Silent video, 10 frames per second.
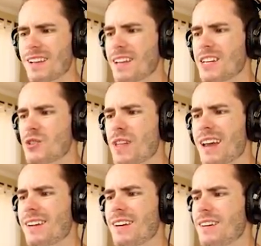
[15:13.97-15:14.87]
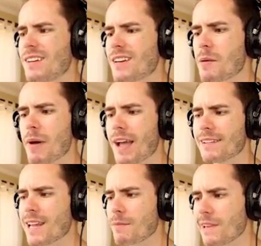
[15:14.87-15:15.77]
Can I do that? Come
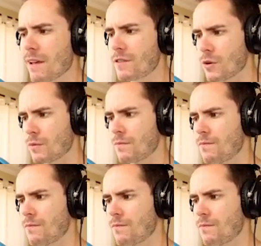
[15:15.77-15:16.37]
back. Let me love you.